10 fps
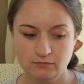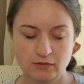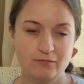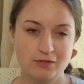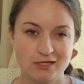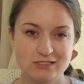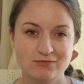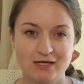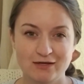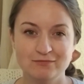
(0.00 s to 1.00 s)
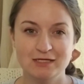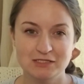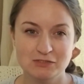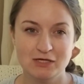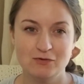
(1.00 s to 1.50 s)
because of that, that
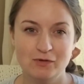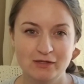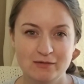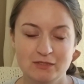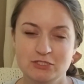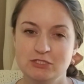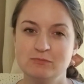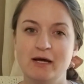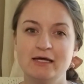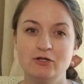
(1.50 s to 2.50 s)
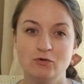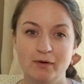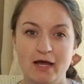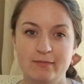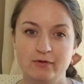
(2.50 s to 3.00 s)
is kind of what led me to just buying a new
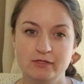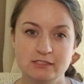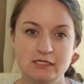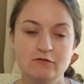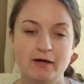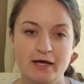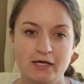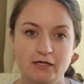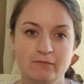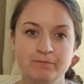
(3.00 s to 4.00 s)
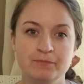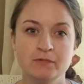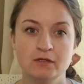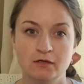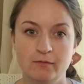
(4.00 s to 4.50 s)
Bible instead of buying
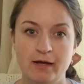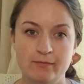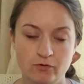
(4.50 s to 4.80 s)
a Bible